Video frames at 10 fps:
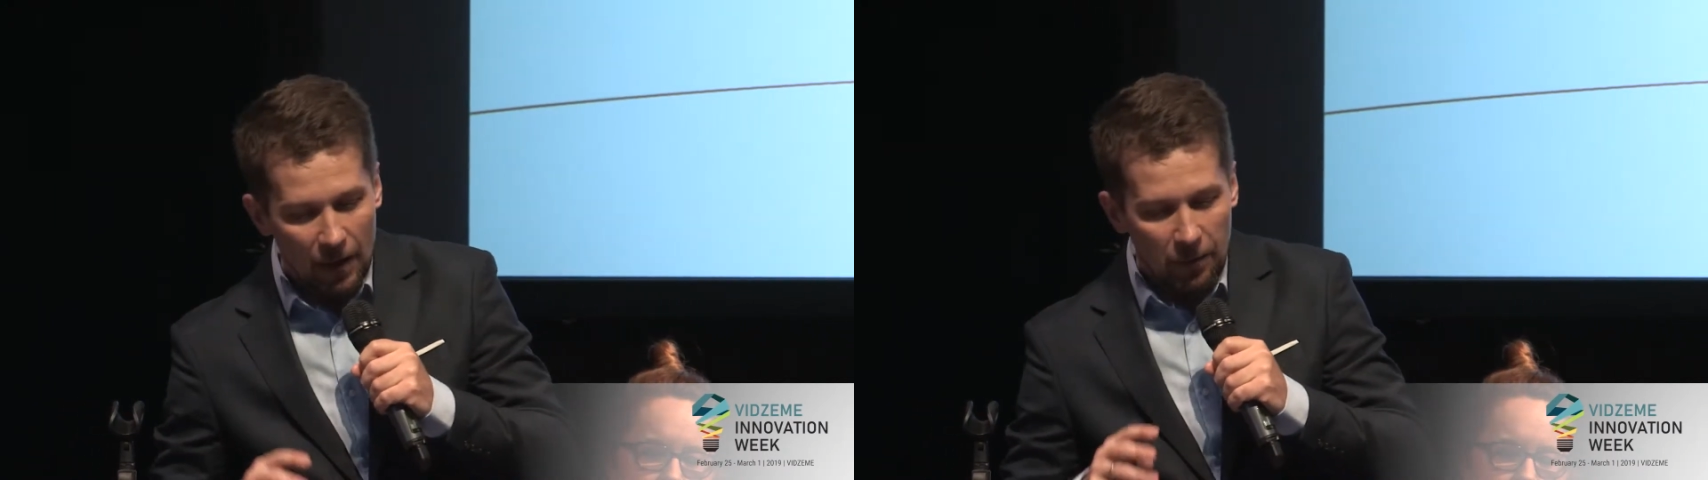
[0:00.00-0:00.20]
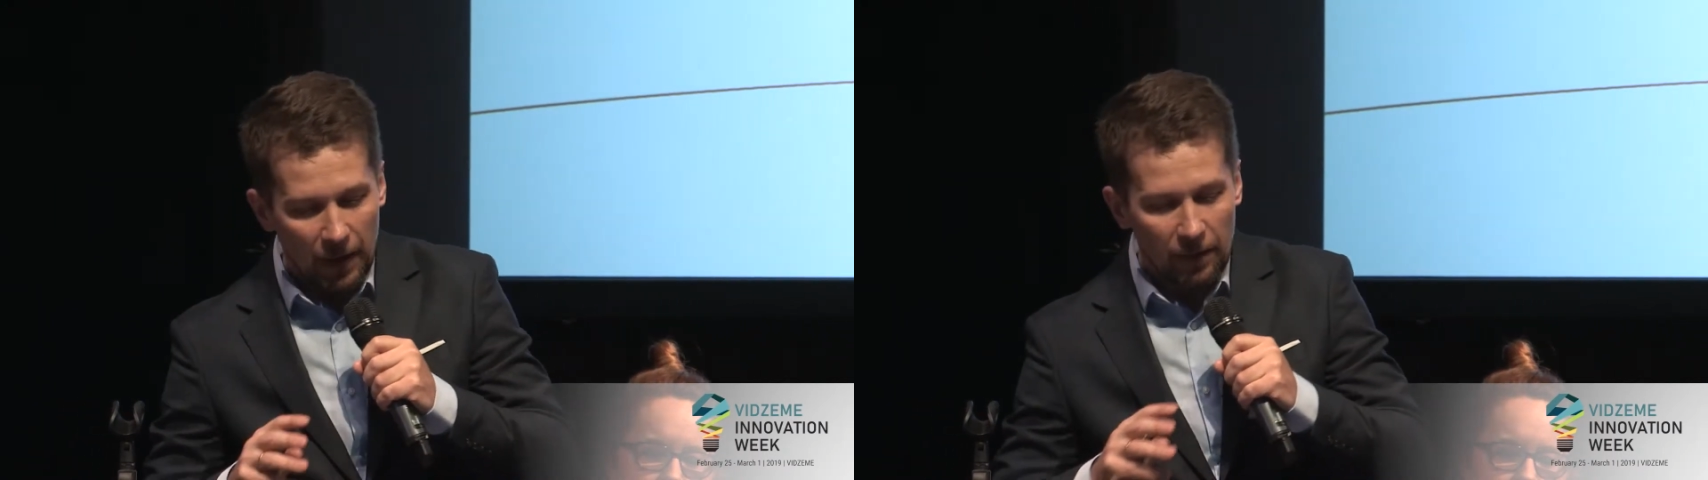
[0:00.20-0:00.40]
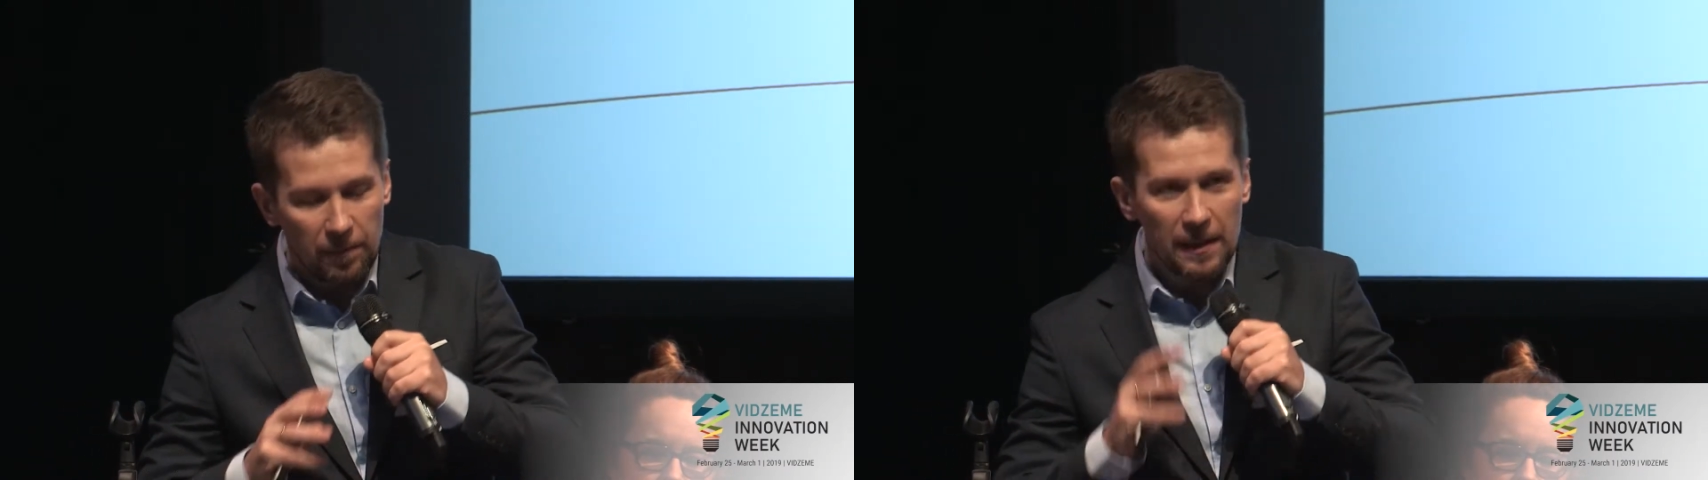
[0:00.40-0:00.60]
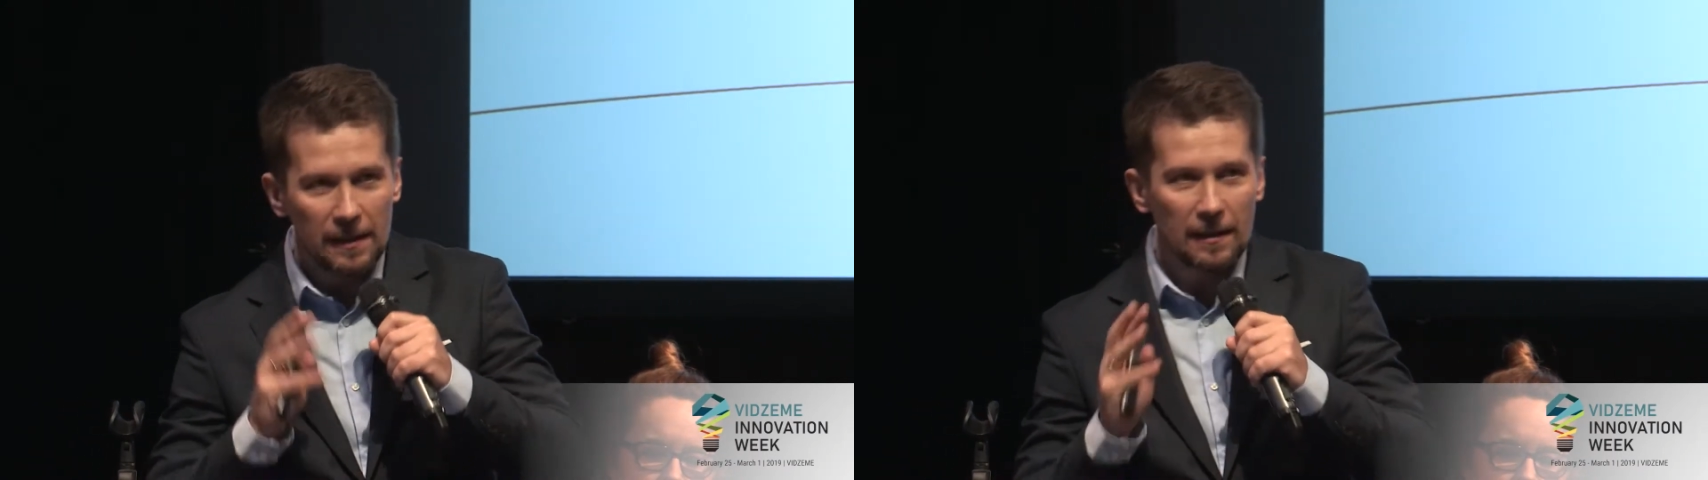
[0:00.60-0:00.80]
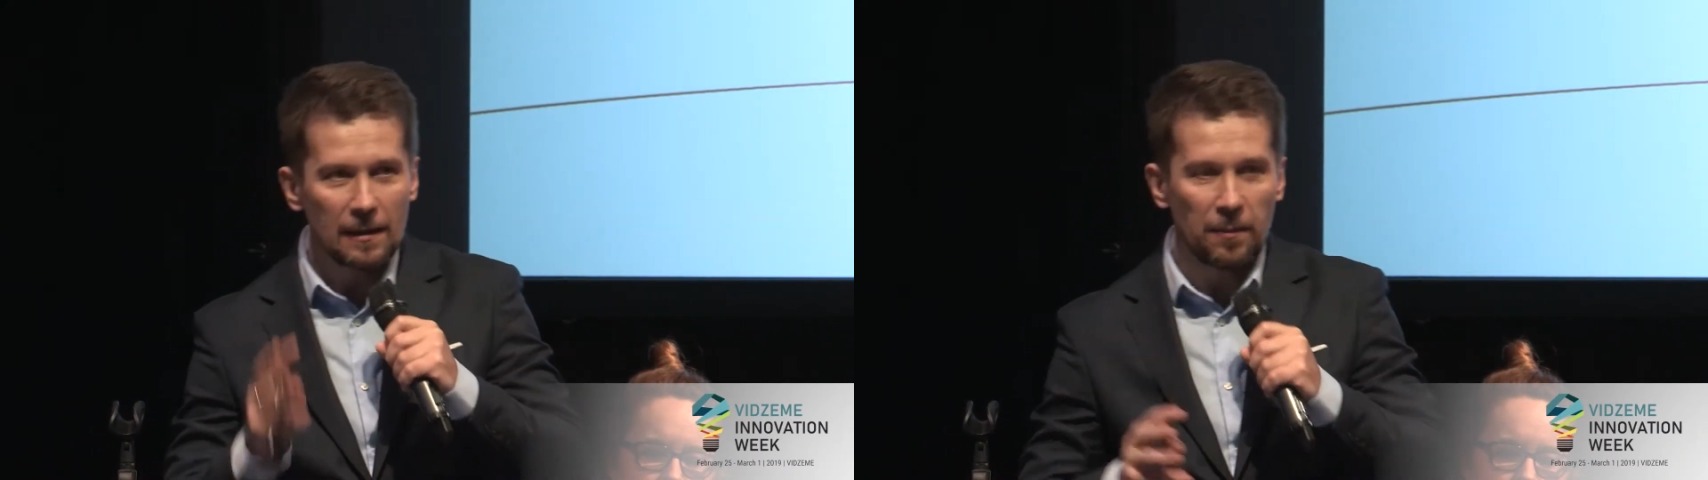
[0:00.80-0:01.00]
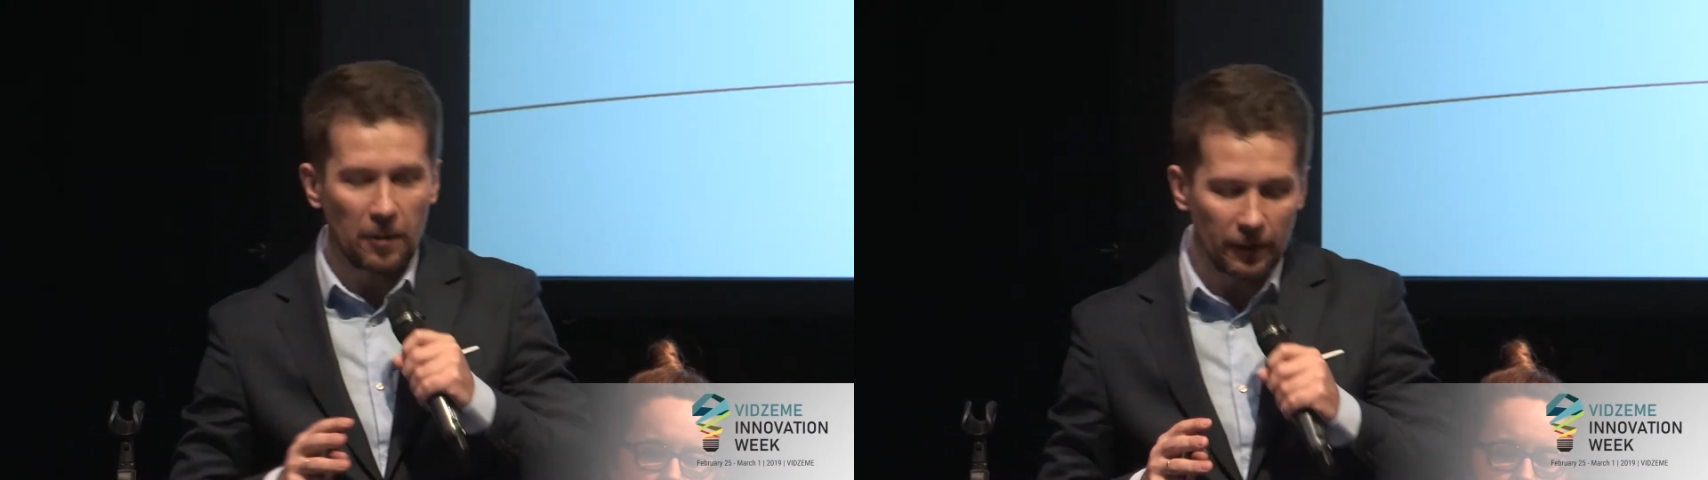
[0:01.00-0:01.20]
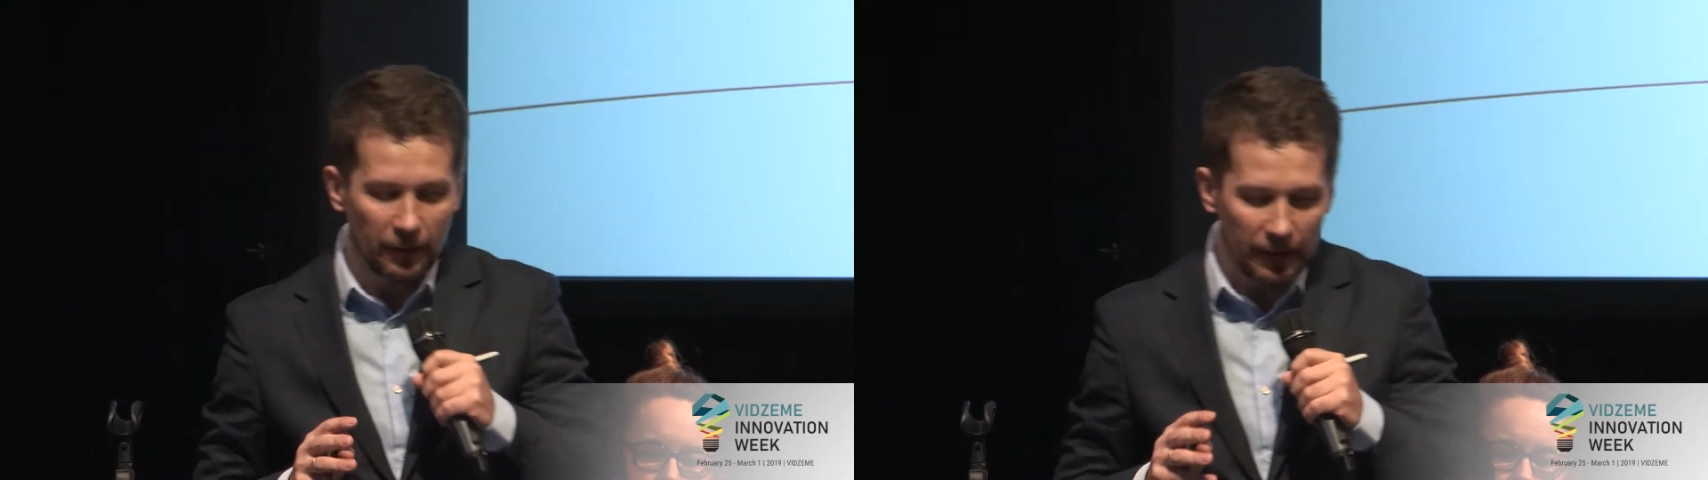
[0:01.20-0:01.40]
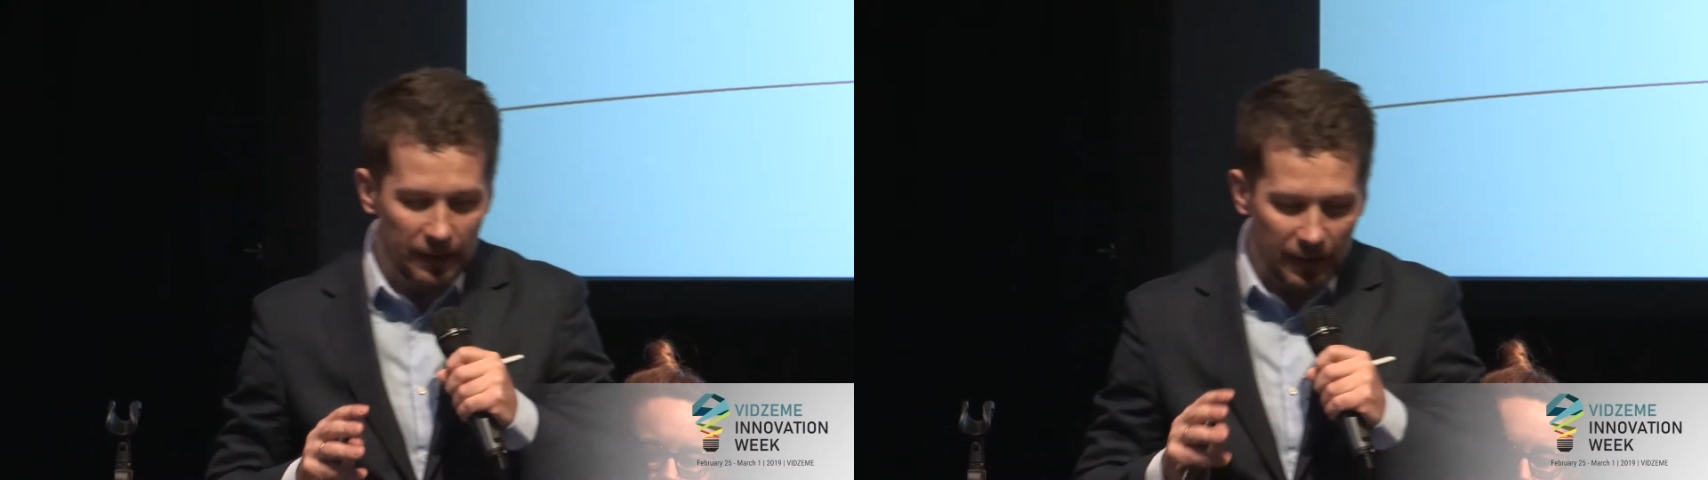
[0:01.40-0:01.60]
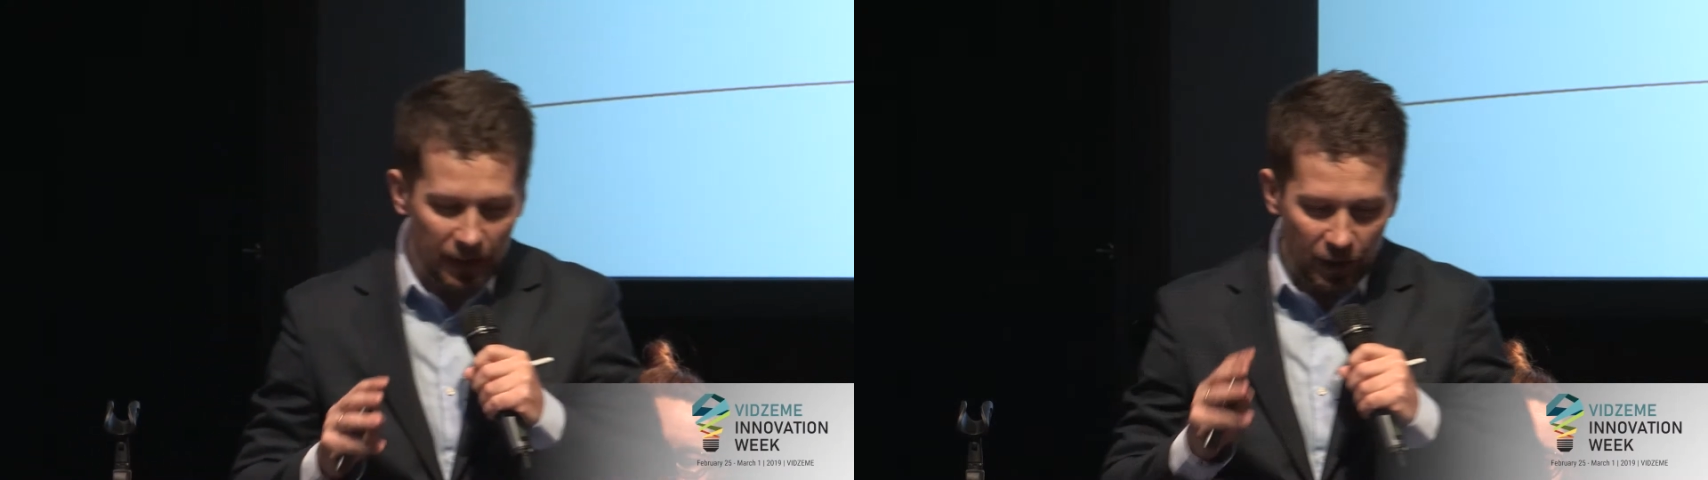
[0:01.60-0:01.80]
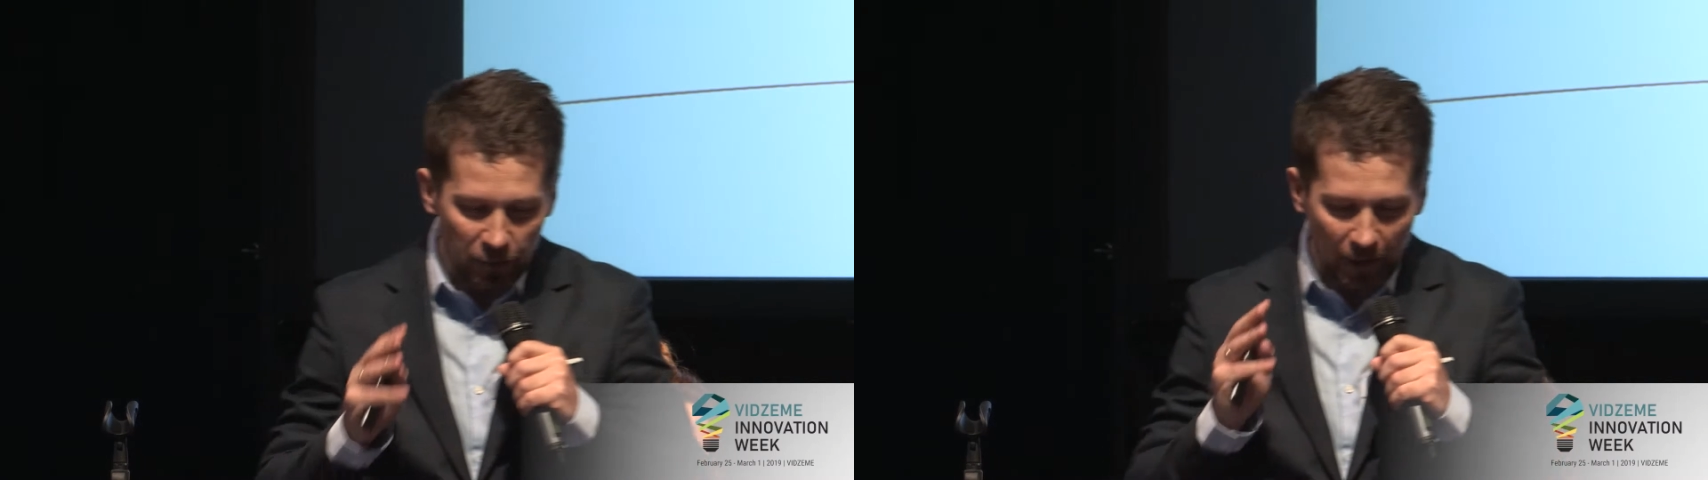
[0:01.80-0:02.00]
we have business support organization,